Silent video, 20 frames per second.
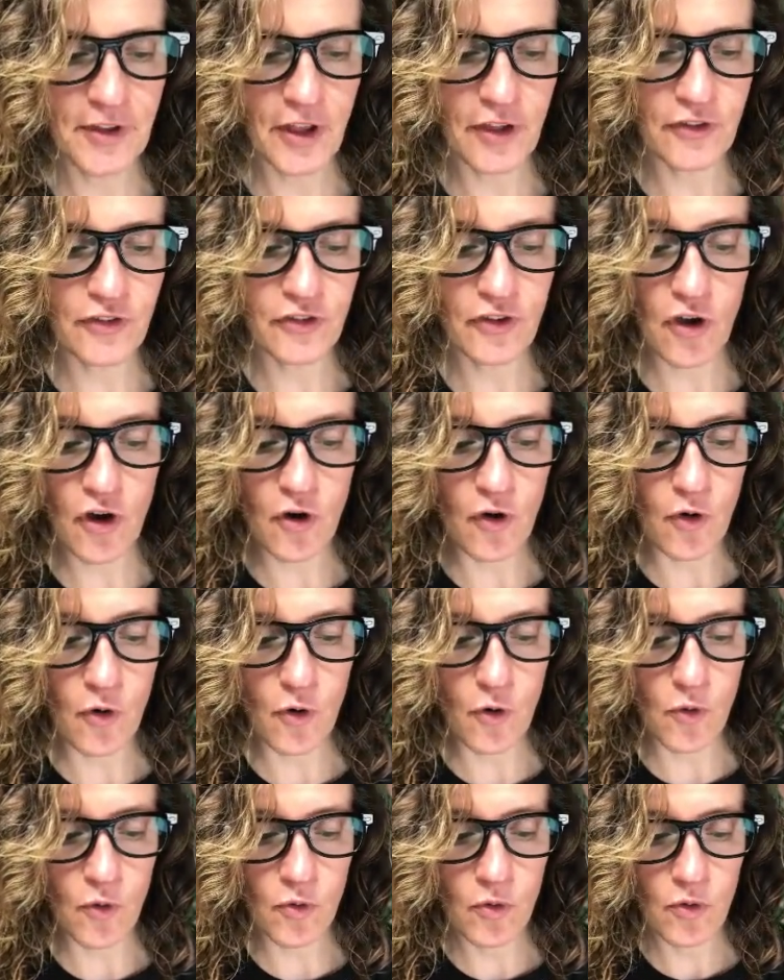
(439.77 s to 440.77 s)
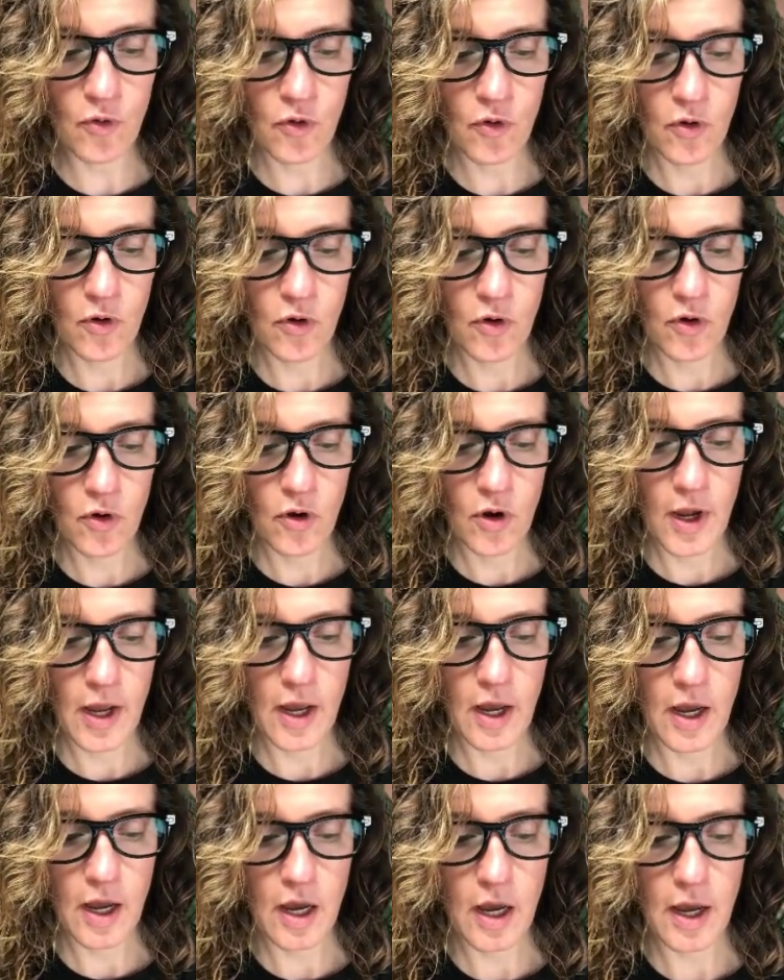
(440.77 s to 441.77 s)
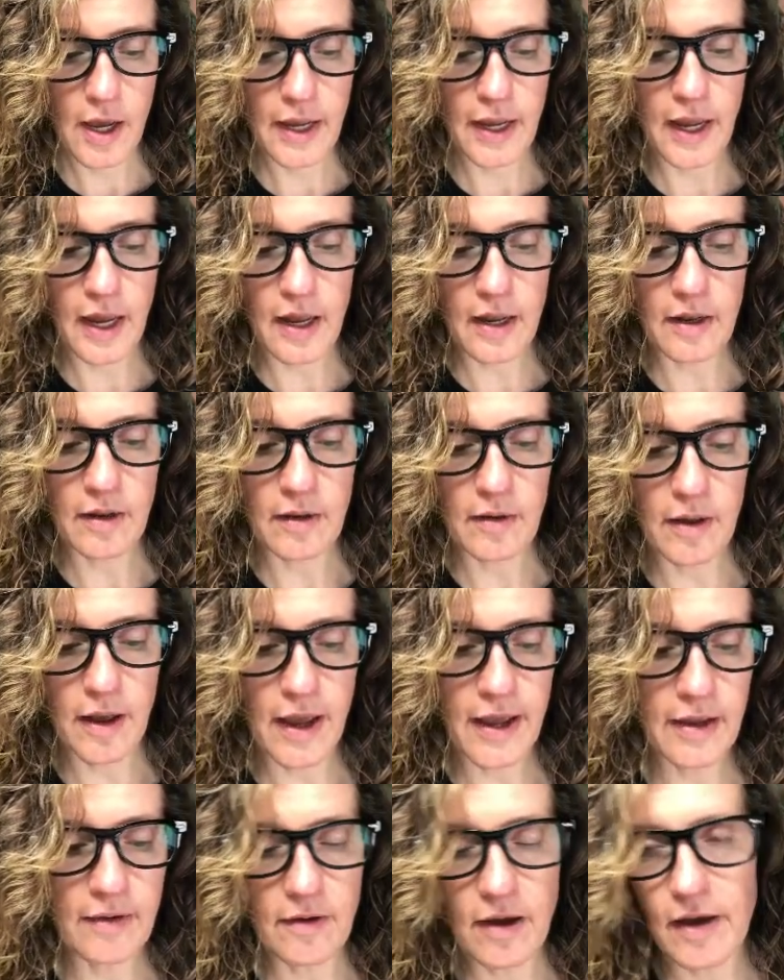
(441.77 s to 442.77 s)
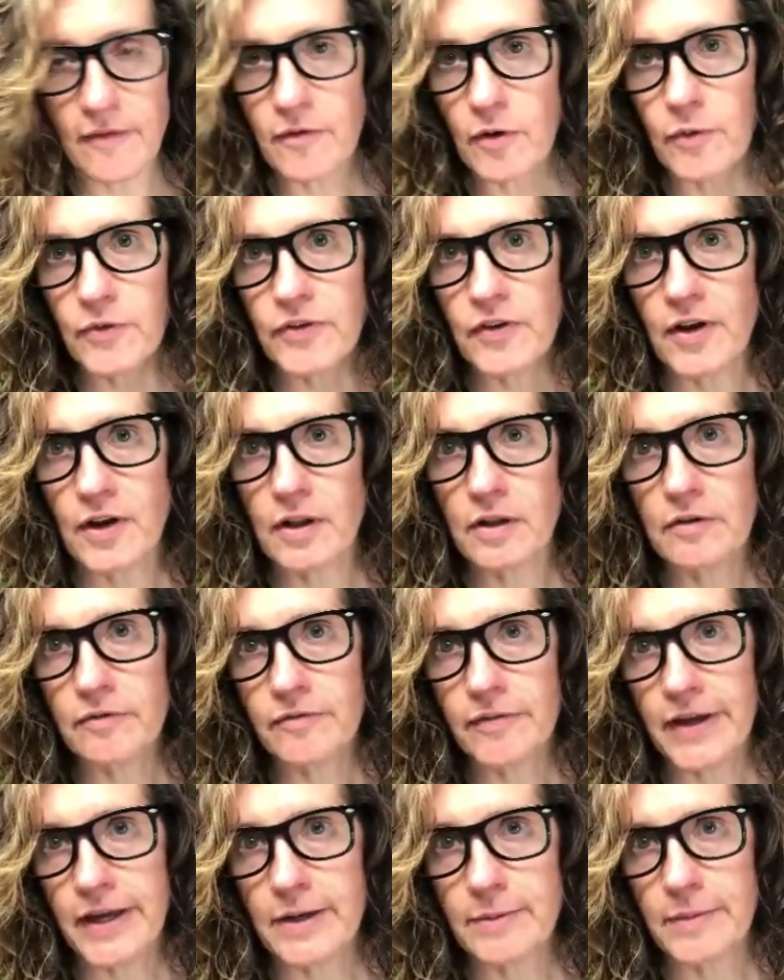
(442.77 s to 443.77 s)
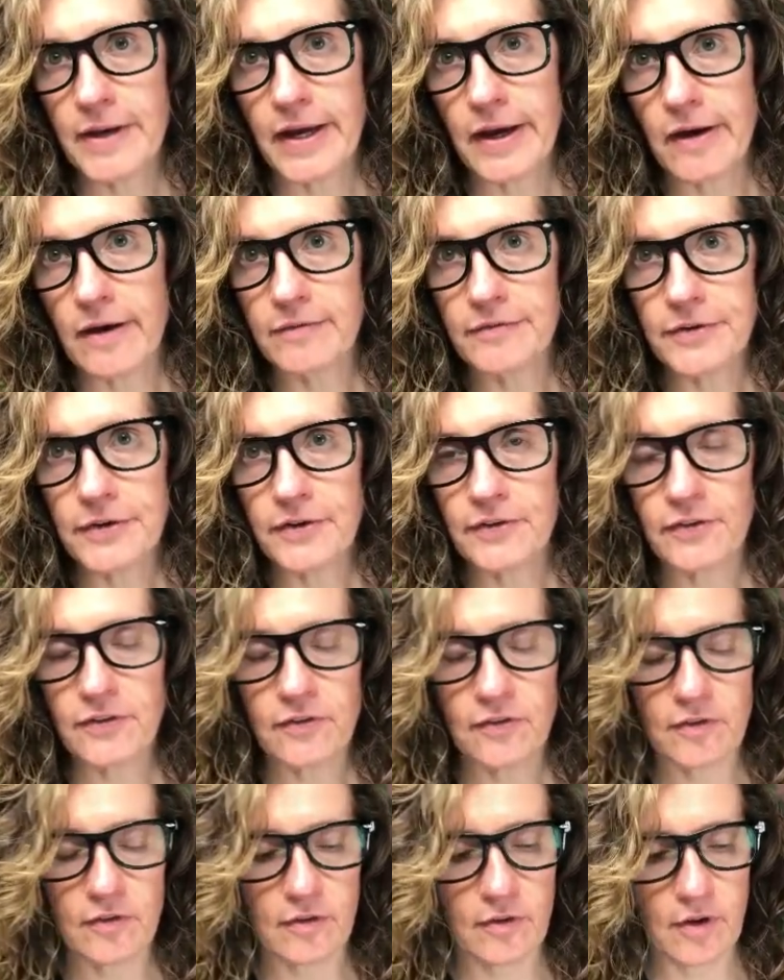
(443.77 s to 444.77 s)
So I've always had a little fan in my office,